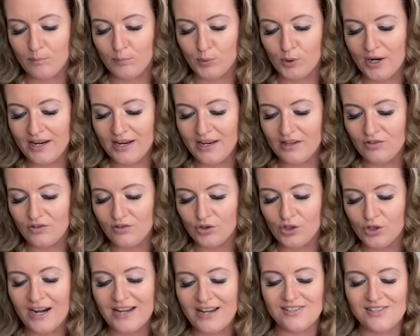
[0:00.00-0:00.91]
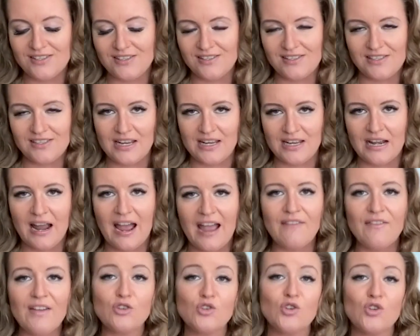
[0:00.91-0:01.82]
Brian Krasenstein, and
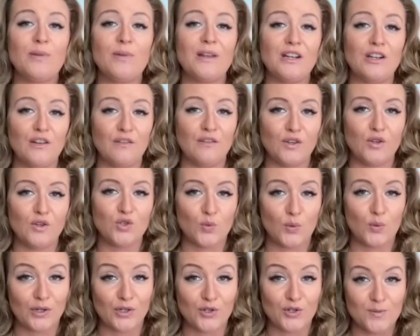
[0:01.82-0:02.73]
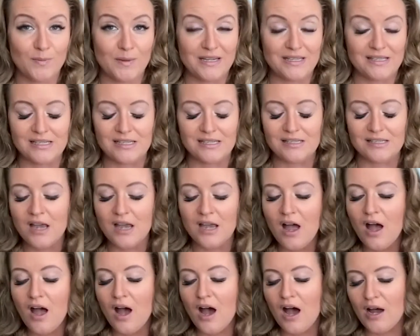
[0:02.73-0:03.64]
I've actually been in a few Twitter spaces
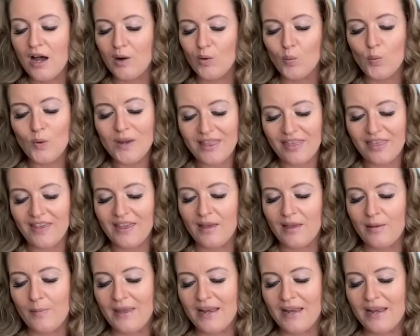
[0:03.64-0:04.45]
with him.